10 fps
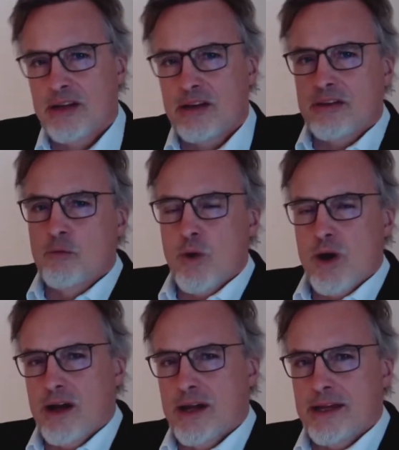the
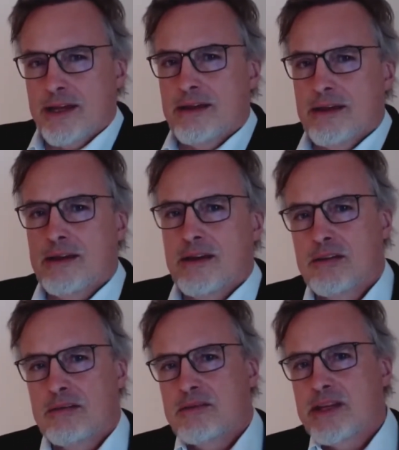Y,
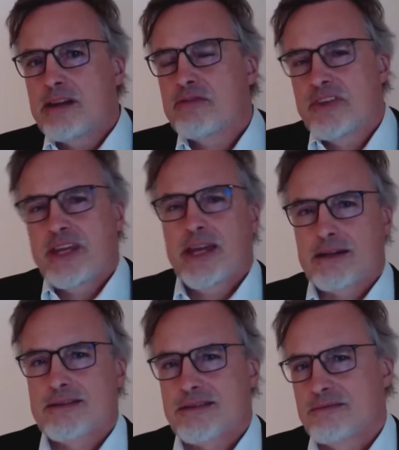given the
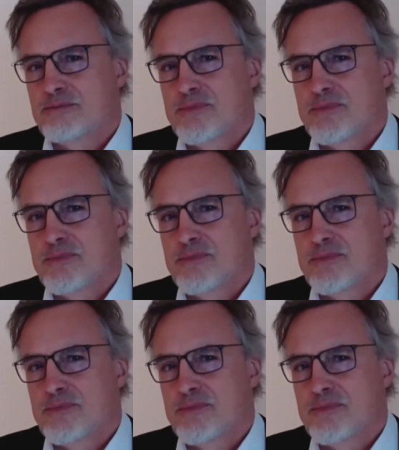X,